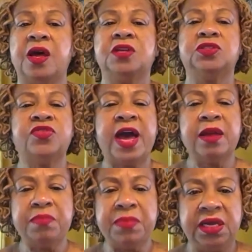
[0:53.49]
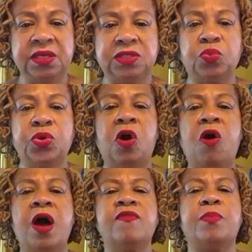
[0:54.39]
So that means we all
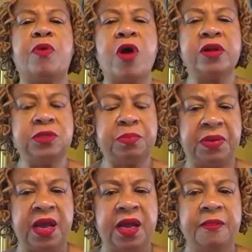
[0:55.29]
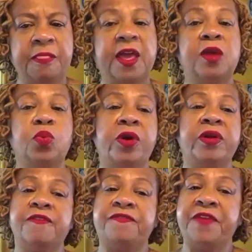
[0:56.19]
have a part to play in
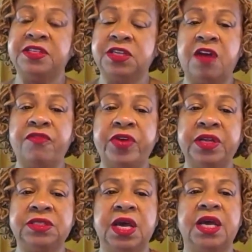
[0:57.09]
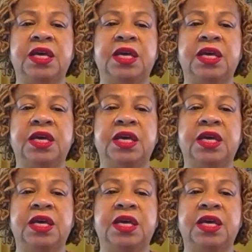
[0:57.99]
wearing our face coverings,